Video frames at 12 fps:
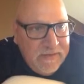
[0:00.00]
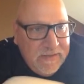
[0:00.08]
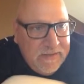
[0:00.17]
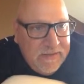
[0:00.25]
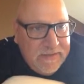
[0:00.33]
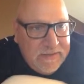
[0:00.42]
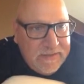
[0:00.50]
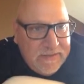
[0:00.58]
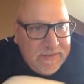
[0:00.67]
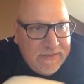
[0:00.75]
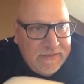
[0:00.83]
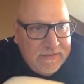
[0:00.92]
it.
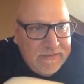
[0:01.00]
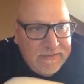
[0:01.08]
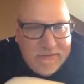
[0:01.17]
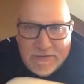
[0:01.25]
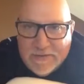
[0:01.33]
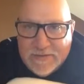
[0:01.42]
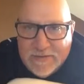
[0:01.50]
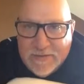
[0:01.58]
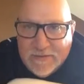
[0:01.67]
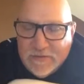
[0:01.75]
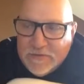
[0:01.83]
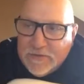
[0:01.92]
Just ain't a serious
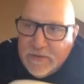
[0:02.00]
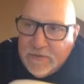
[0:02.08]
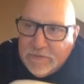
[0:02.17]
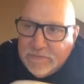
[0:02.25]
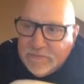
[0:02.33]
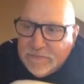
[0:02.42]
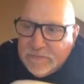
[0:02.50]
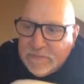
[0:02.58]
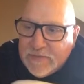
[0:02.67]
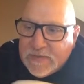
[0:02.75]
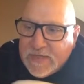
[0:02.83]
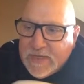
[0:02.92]
deal. So
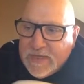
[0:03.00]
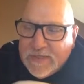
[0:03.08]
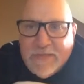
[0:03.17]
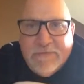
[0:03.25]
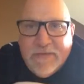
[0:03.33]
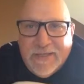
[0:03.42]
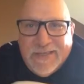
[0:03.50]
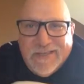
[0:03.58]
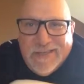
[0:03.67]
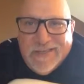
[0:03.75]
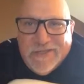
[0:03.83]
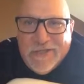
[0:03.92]
it's kind of like you feel like
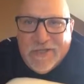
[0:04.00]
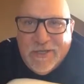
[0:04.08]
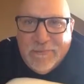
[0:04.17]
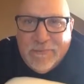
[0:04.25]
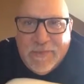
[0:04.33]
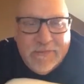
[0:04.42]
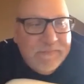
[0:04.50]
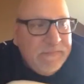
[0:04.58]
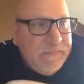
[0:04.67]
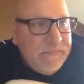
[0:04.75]
you're getting gypped, but.